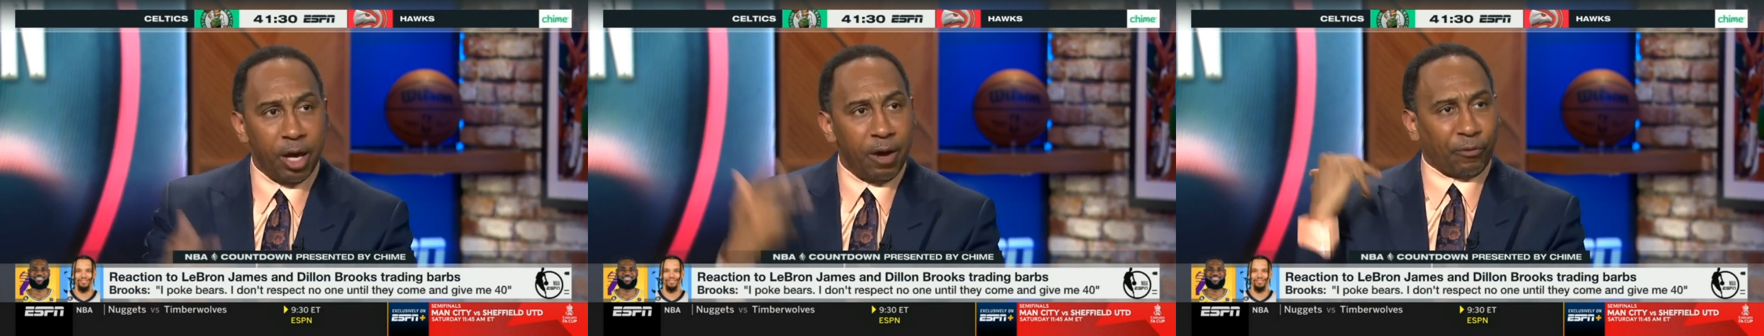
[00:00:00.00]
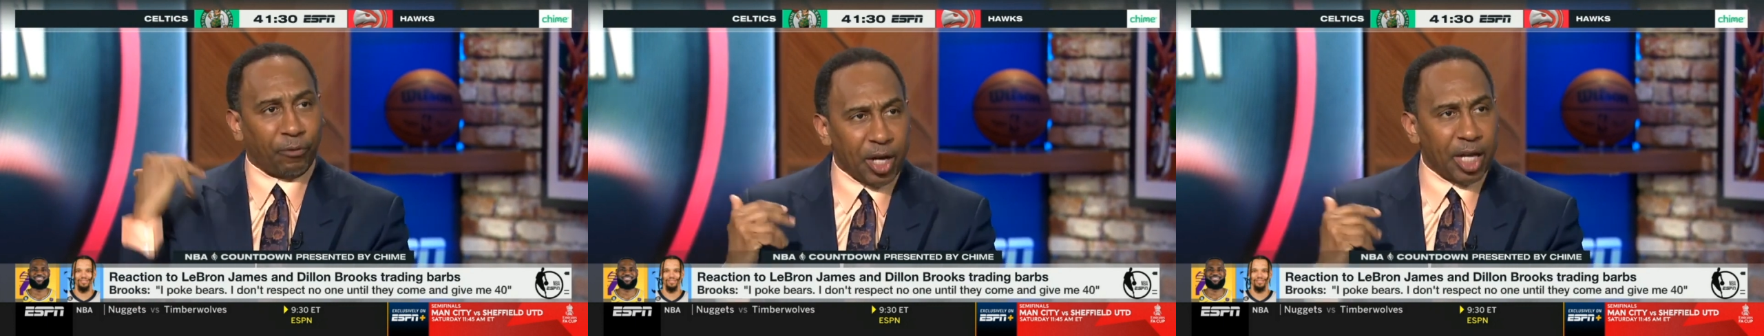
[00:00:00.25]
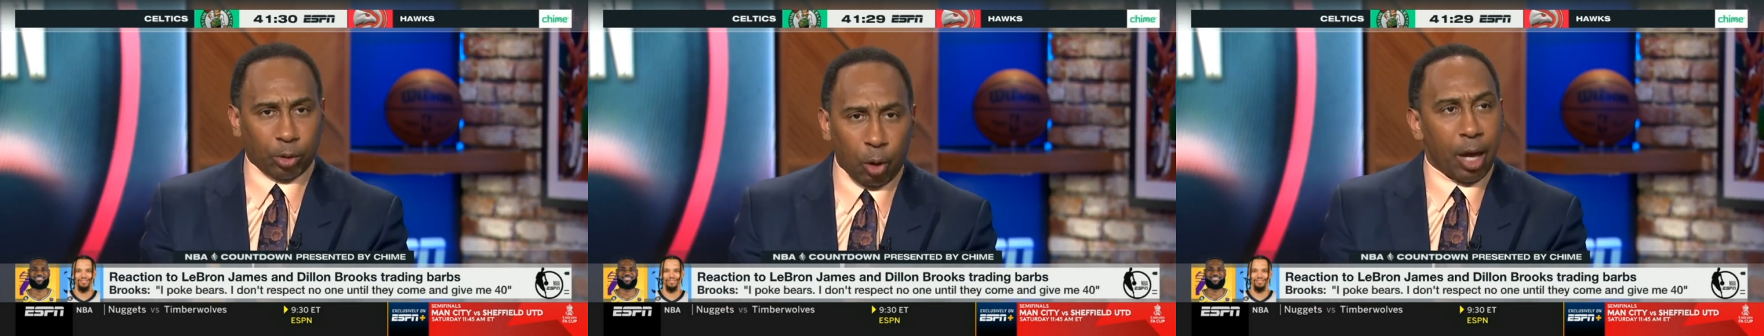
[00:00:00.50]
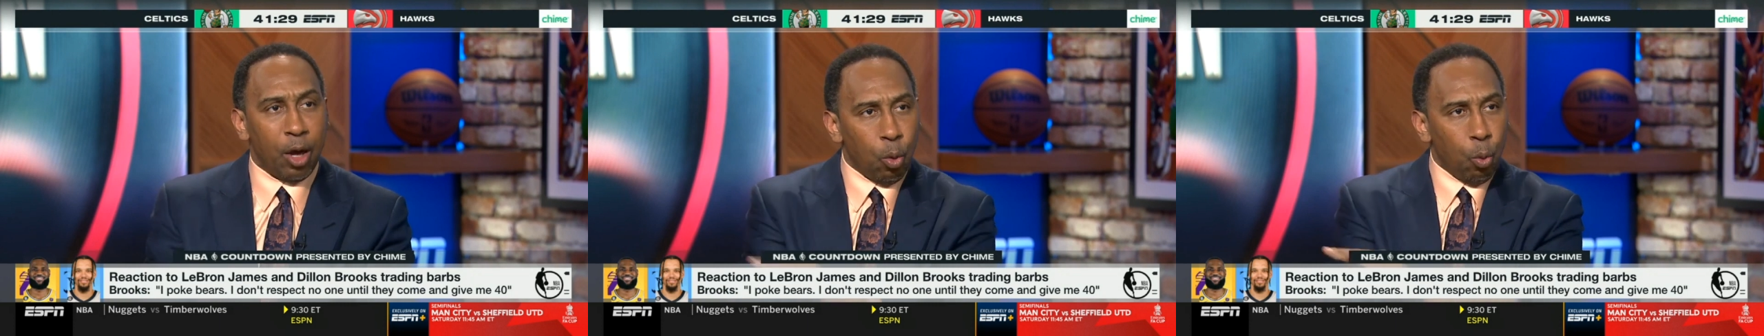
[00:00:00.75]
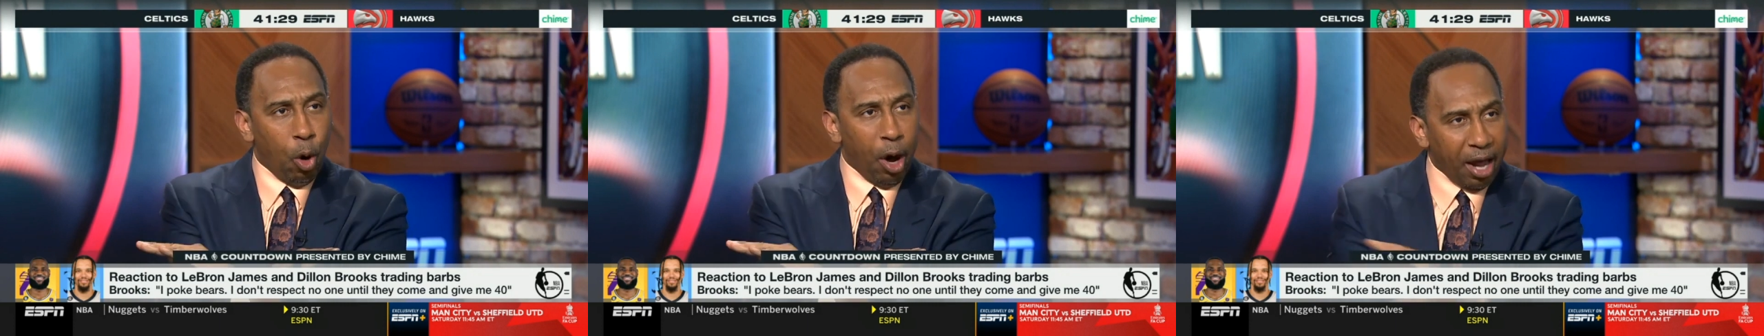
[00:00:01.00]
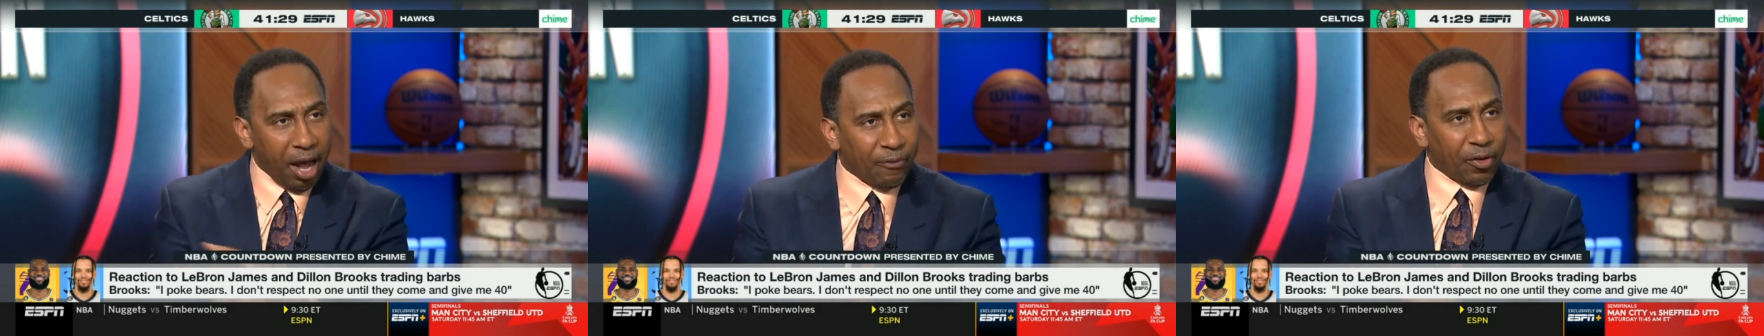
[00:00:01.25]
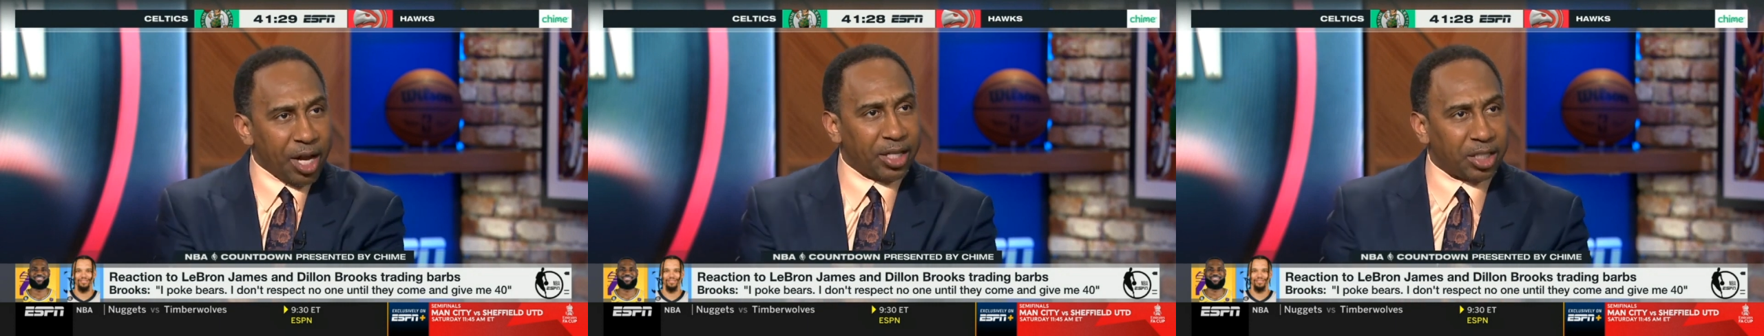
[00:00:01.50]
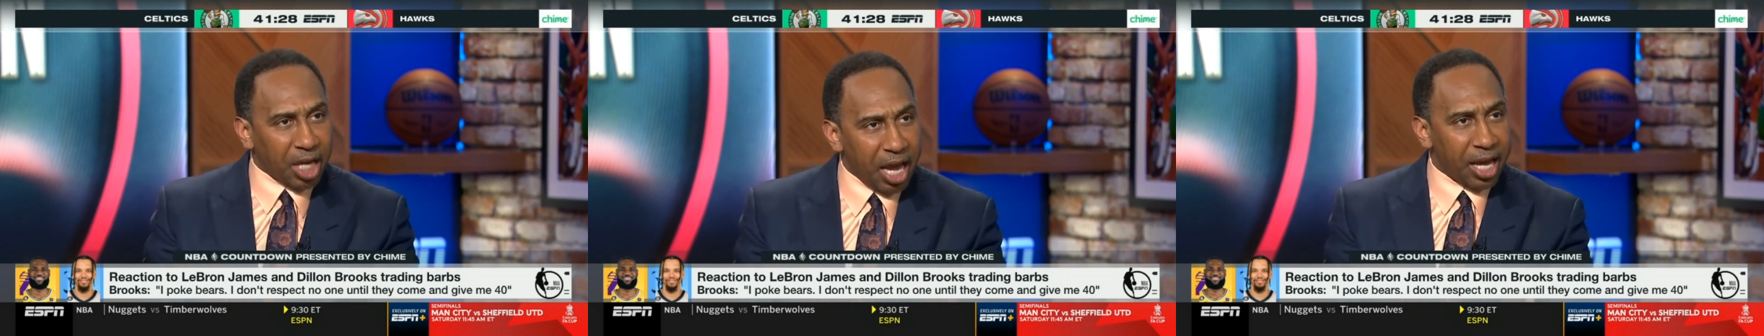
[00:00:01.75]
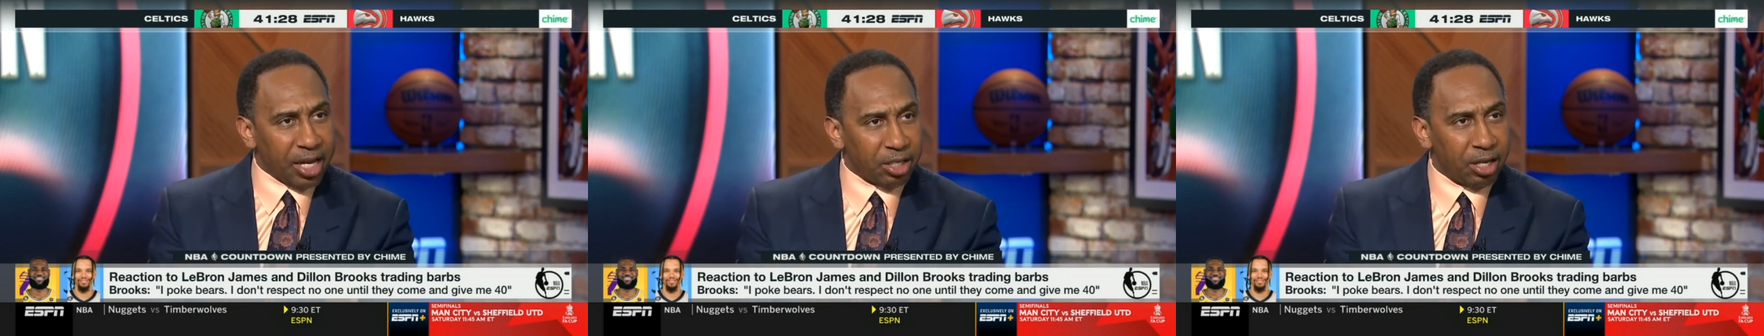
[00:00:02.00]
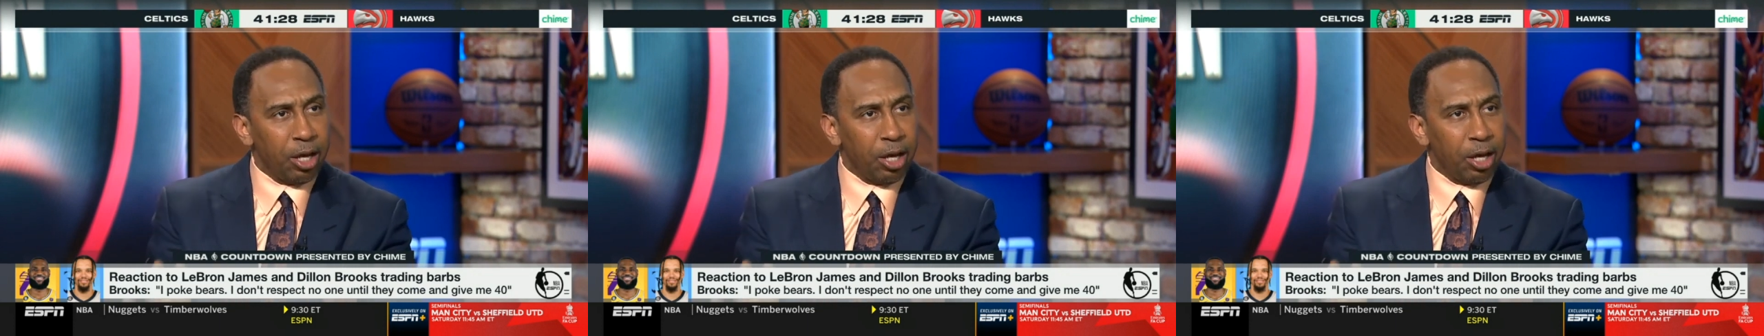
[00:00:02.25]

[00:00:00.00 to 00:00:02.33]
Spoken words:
free throw line, whatever it takes.